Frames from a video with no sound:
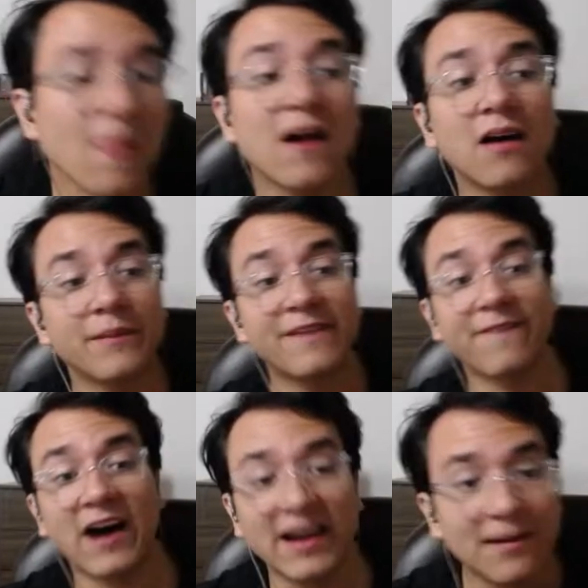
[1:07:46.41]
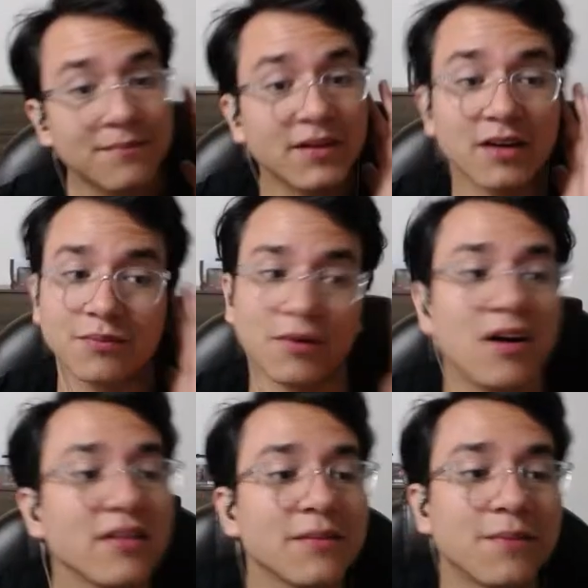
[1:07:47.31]
If I am not wrong, the
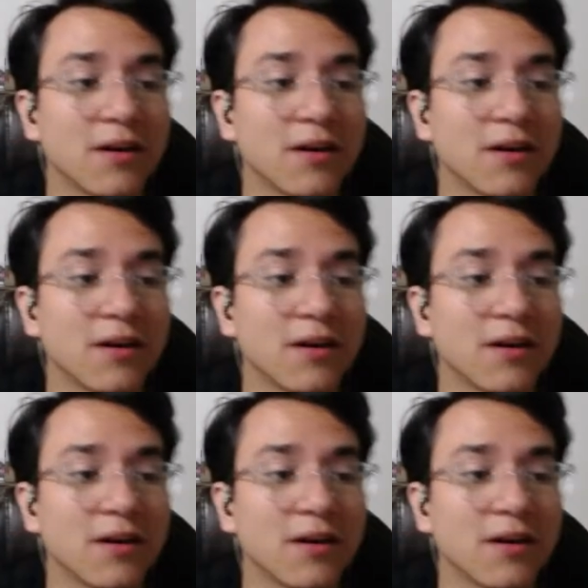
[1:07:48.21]
promise